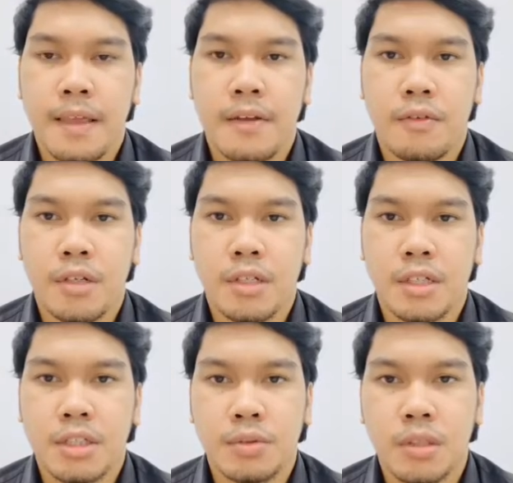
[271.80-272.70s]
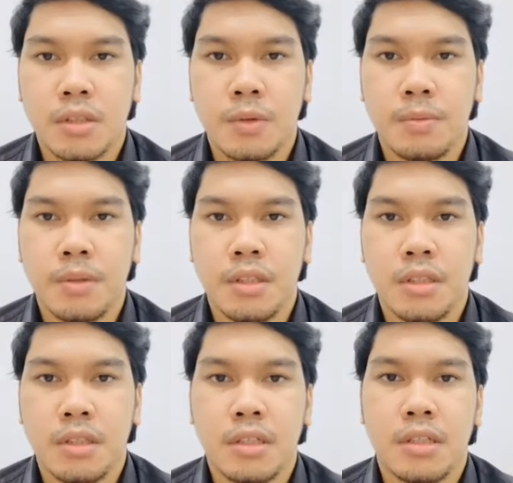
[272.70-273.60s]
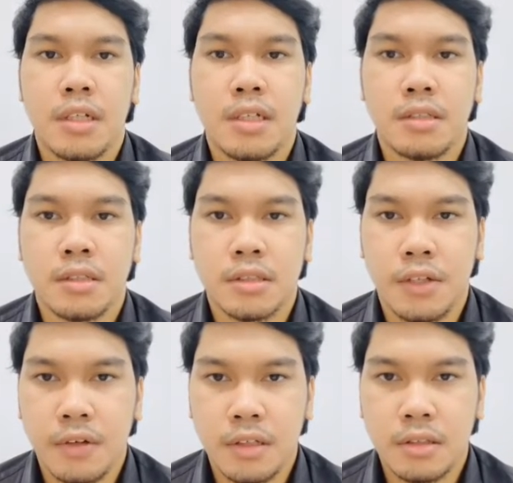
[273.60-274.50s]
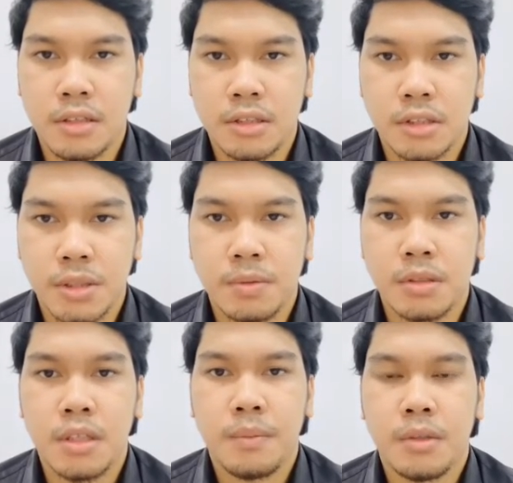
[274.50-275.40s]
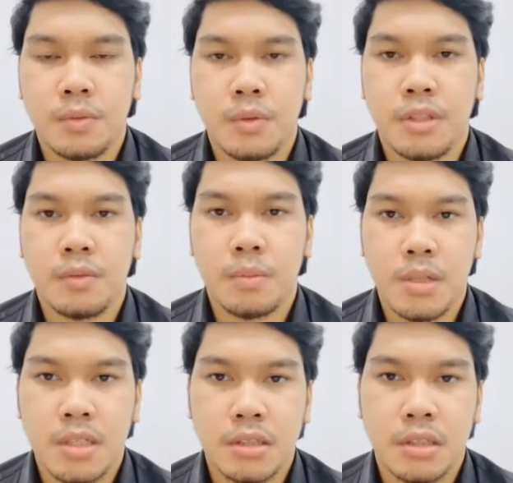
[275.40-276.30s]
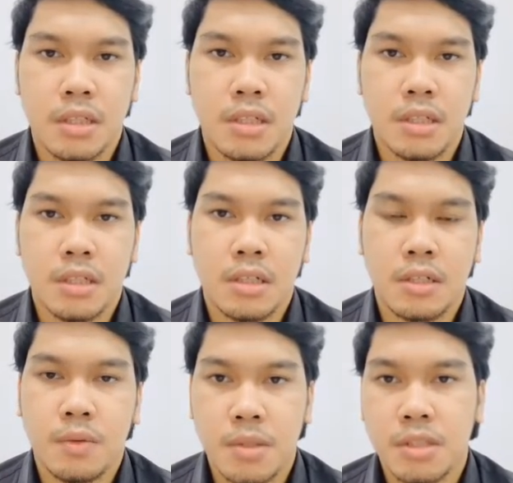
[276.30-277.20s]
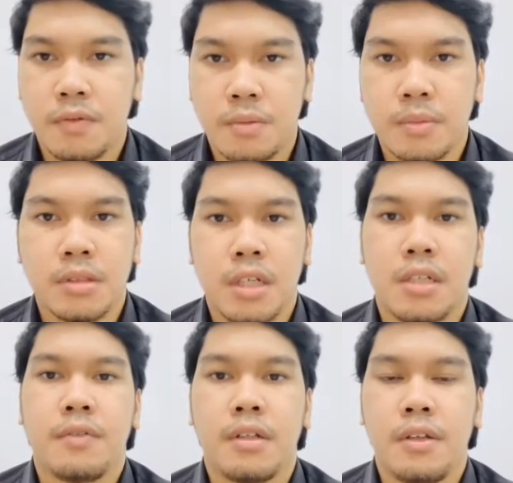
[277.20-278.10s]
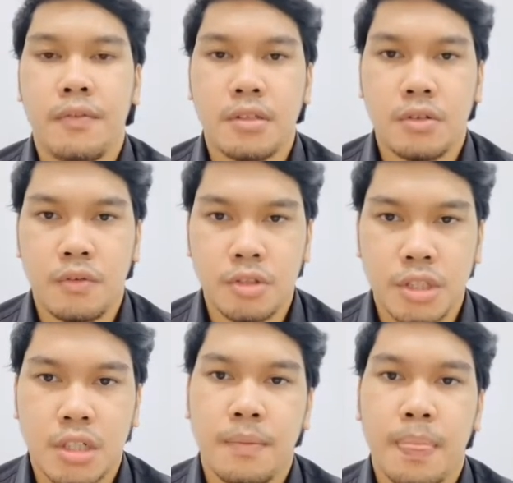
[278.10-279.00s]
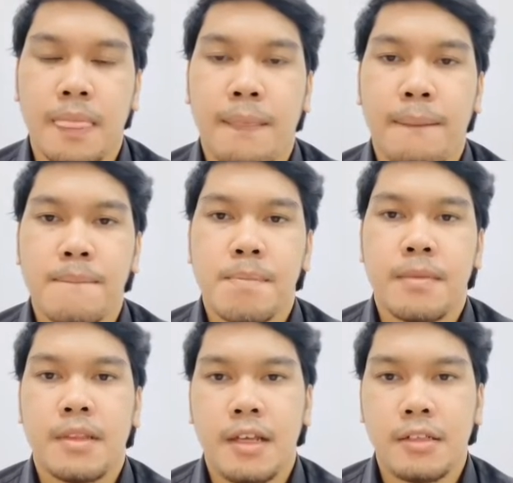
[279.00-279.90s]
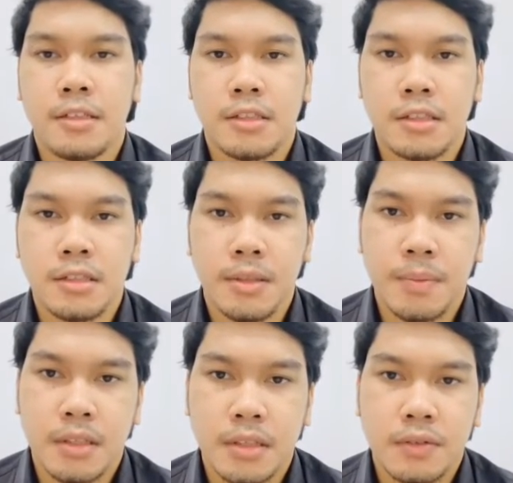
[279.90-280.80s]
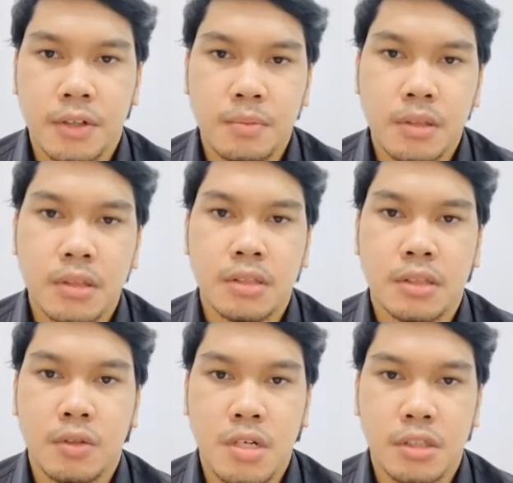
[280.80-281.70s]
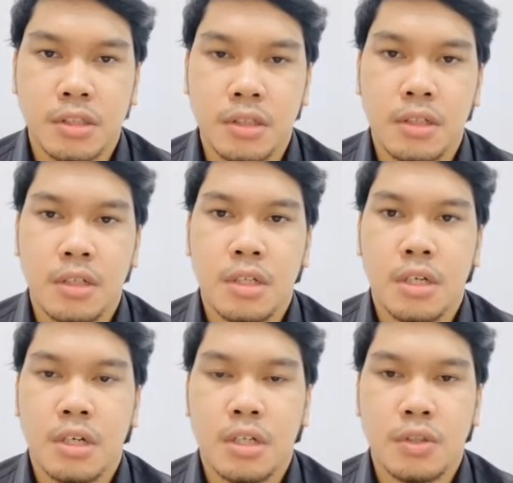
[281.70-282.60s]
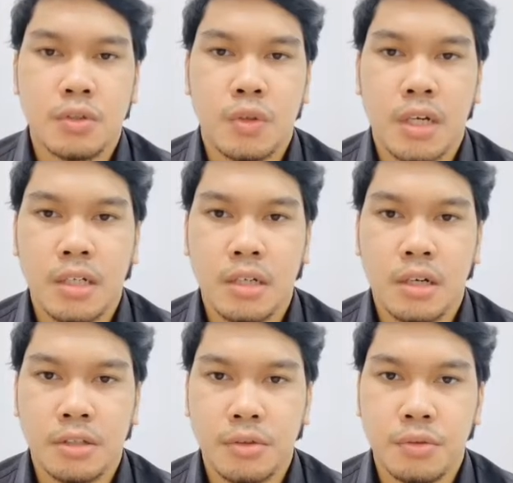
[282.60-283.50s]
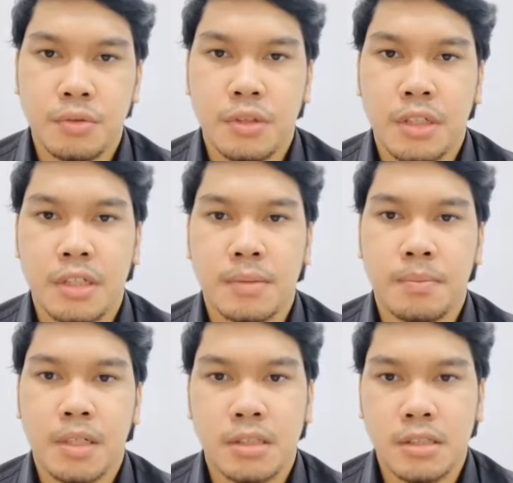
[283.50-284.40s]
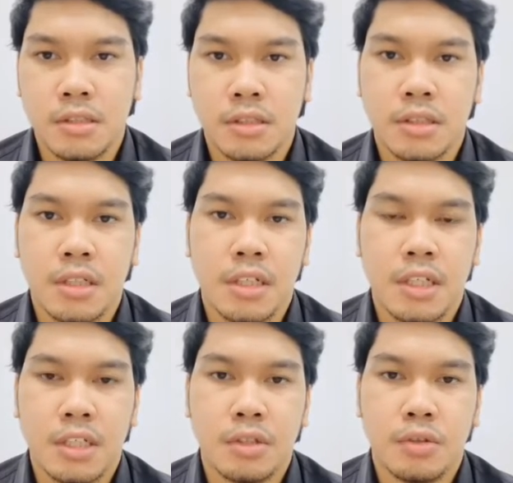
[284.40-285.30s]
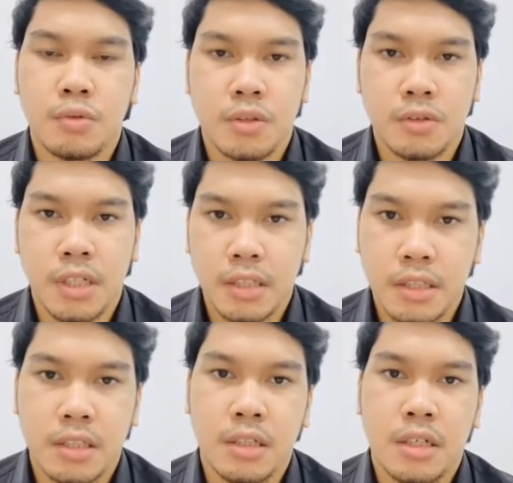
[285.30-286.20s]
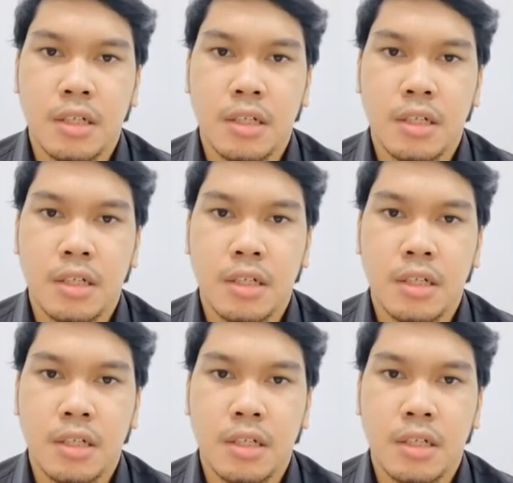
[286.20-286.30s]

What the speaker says: And for the H1 will be there is a significant relationships between workplace environments and effectiveness of OSHA. Then the third independent variable is knowledge. Not so highly argued in her past research in 2018,